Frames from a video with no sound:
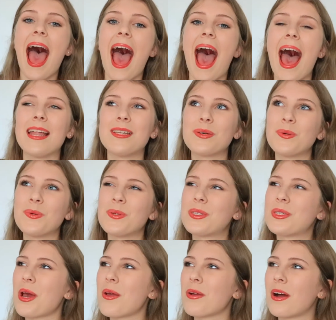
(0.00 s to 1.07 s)
and
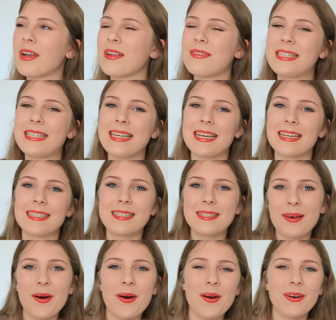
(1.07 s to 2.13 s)
also kind of sing
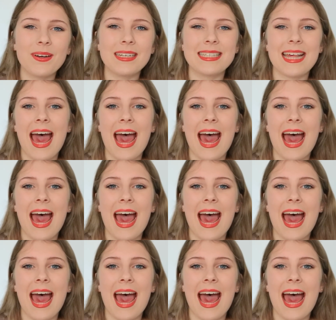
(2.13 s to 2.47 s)
songs,